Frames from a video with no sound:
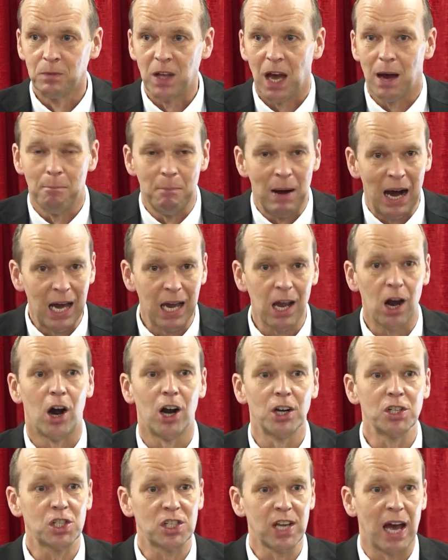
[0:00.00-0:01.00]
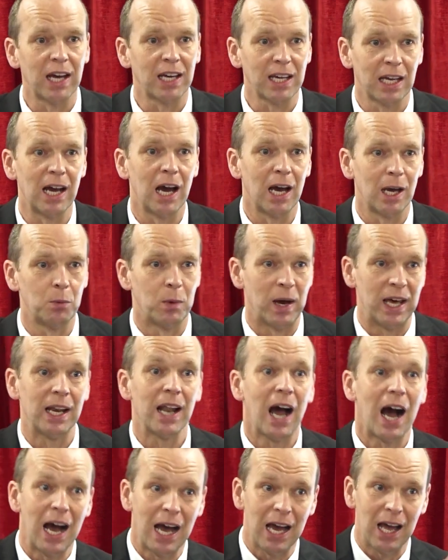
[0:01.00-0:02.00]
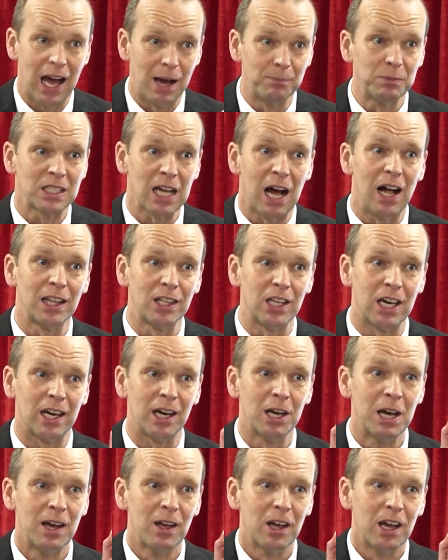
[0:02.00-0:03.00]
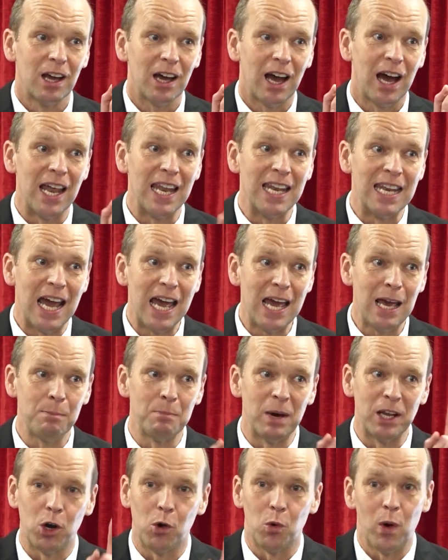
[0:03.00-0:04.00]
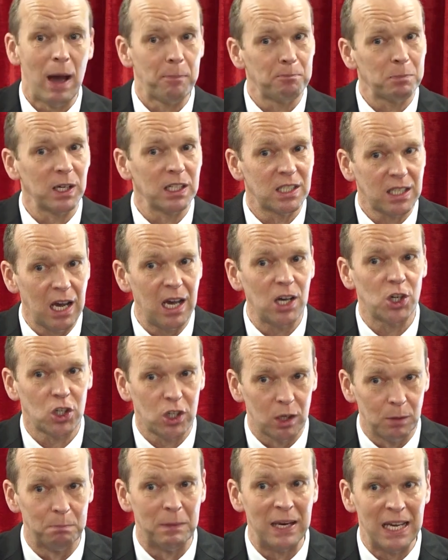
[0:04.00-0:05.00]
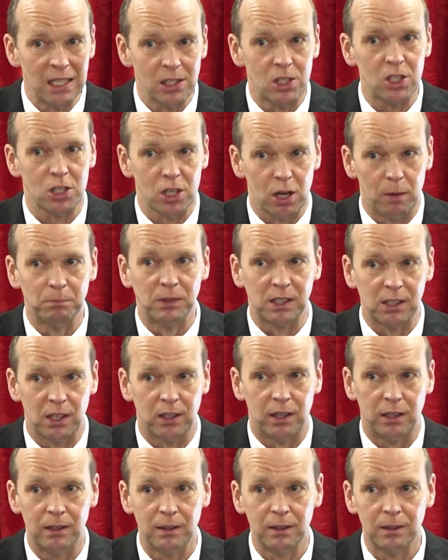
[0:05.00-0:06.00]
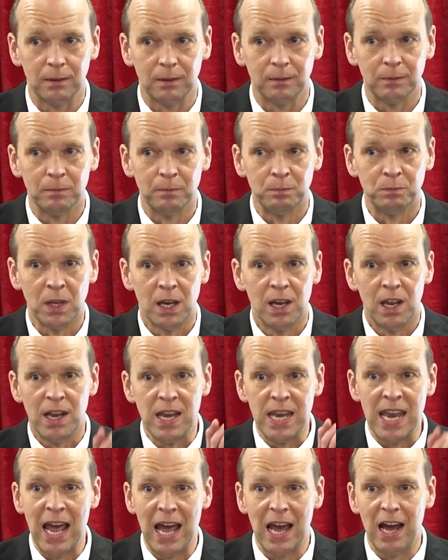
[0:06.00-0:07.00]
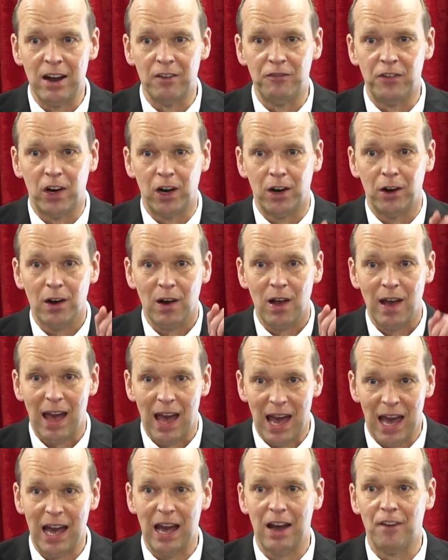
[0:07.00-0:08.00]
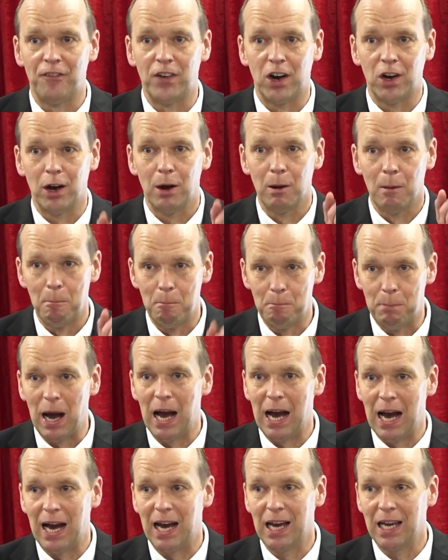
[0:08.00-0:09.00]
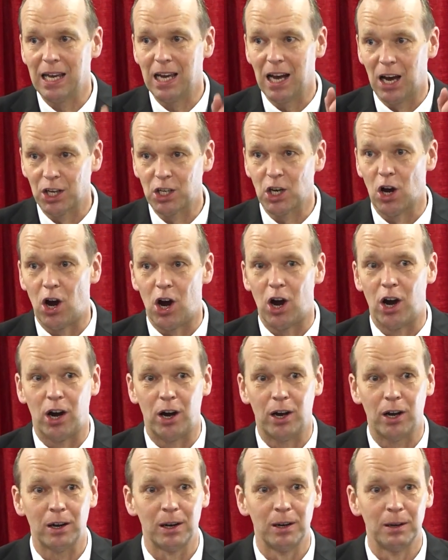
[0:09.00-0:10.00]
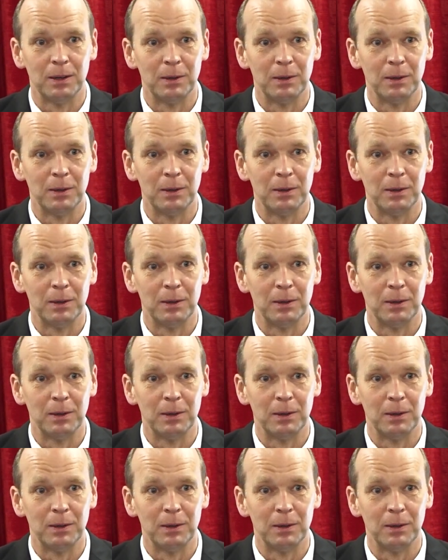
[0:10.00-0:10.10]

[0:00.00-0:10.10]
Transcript: And my heart sank and I went, I, I'm telling you, a name and a reputation means something. Never, ever buy a car